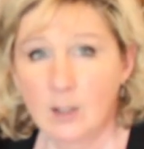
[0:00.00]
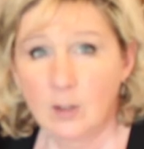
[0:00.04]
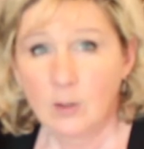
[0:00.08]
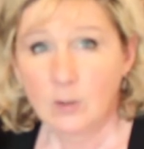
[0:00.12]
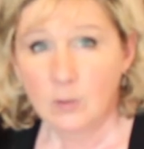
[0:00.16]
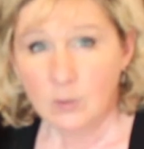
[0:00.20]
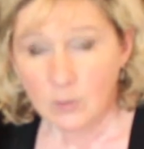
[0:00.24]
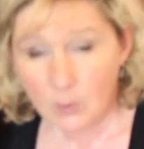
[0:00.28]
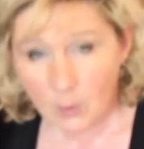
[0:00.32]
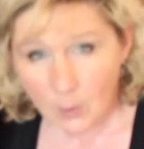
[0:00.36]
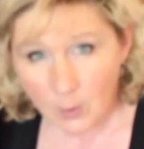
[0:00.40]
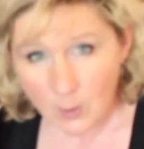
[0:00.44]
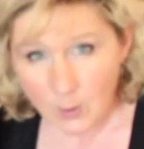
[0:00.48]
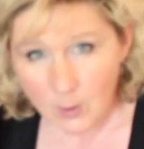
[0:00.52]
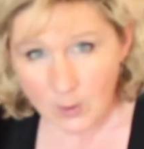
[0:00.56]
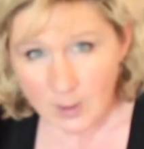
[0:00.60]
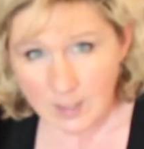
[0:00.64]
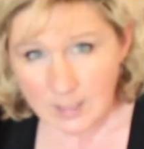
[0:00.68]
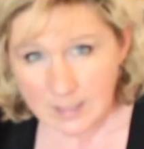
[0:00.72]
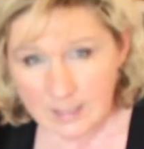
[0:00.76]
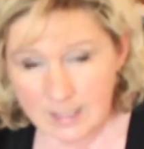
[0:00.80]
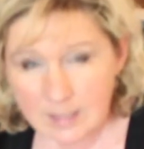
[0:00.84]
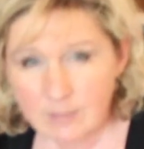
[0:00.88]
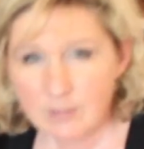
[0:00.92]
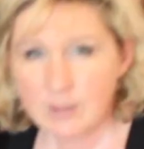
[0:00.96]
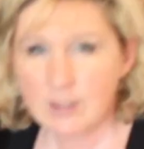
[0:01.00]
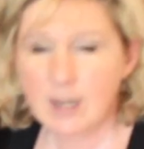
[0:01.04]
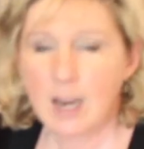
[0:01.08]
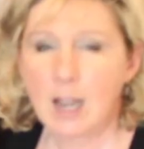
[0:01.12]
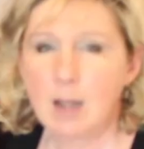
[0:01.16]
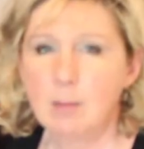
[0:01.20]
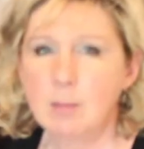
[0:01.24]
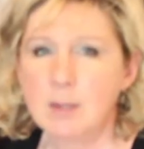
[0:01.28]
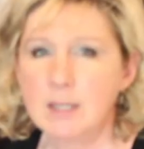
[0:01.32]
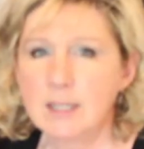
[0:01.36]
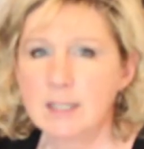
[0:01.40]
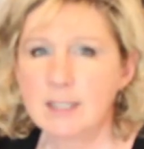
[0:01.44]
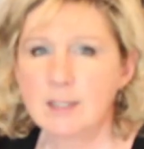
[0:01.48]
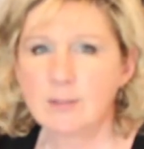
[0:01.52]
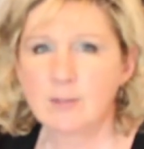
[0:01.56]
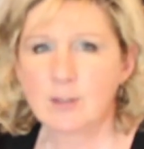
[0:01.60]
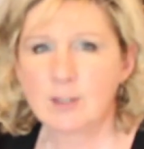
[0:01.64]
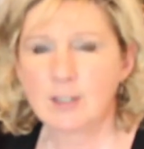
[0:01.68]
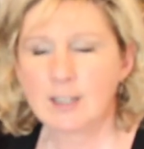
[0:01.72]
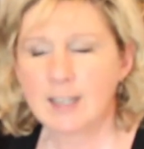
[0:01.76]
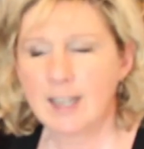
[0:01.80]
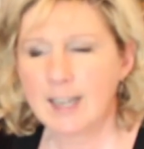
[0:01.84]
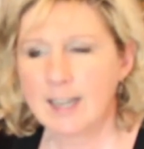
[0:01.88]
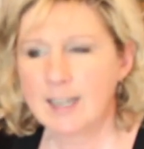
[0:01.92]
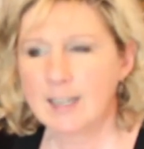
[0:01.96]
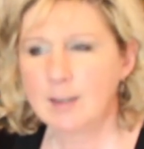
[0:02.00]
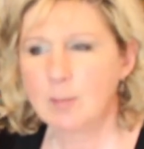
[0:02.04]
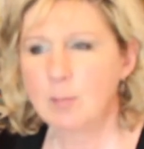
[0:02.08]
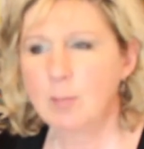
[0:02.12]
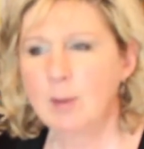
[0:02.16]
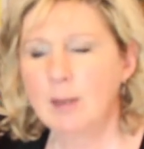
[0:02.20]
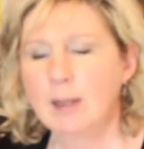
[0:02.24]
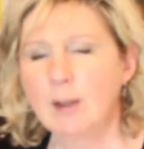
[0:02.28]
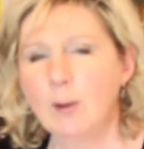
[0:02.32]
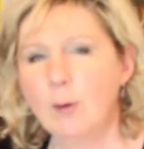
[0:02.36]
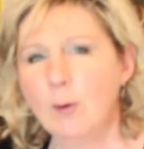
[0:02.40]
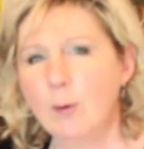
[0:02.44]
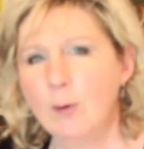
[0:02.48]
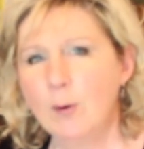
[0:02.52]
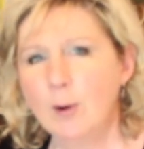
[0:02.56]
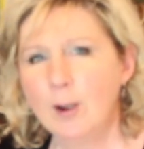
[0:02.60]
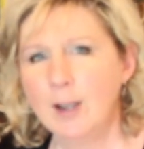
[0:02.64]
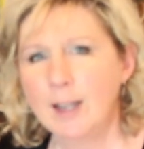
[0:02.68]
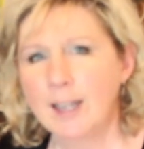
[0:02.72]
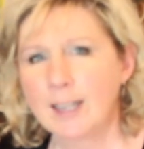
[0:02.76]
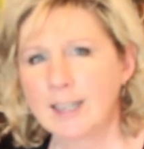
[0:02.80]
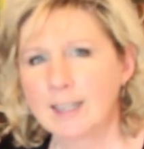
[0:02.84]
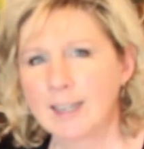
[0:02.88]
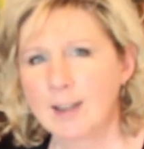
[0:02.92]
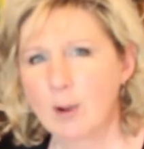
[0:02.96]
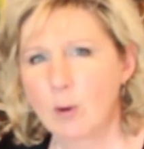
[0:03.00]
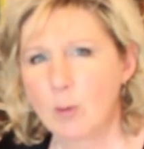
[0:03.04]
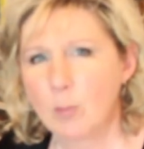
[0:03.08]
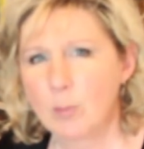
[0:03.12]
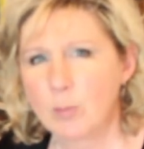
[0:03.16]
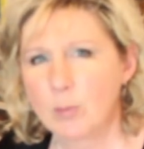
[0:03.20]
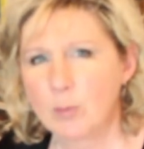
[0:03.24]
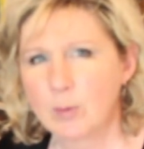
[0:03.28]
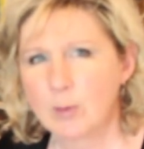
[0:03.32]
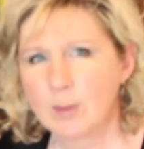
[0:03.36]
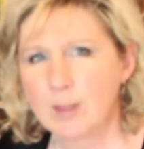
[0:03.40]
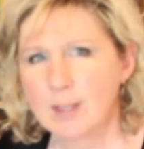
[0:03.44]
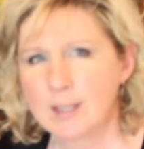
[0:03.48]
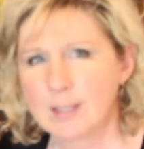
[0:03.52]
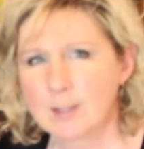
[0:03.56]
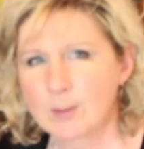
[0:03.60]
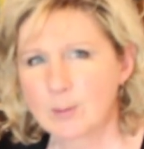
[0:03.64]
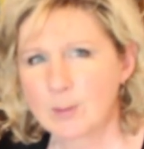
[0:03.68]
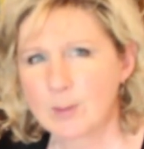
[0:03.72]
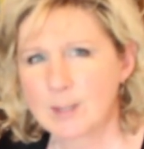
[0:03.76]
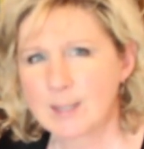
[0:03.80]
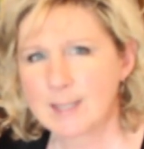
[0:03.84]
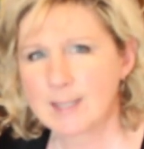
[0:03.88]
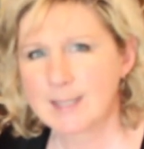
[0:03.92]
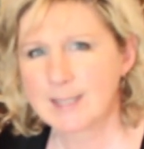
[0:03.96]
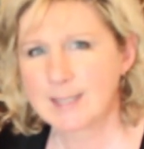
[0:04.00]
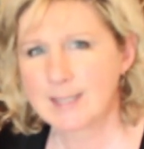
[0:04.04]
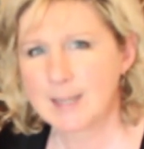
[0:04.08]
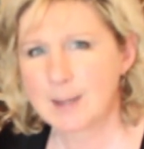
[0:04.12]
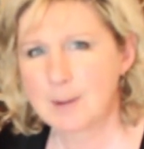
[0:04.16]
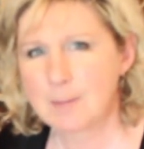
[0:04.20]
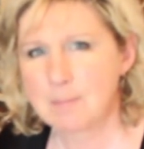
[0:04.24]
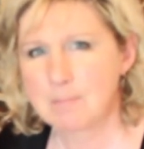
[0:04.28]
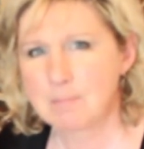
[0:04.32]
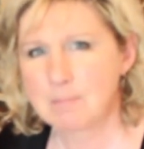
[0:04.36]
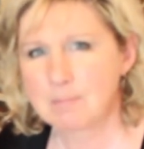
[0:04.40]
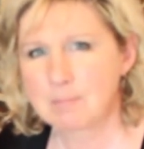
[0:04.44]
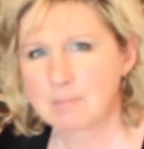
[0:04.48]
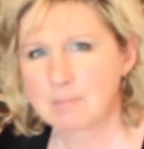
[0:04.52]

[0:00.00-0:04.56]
So leave your comments if you'd like below, and I hope this was a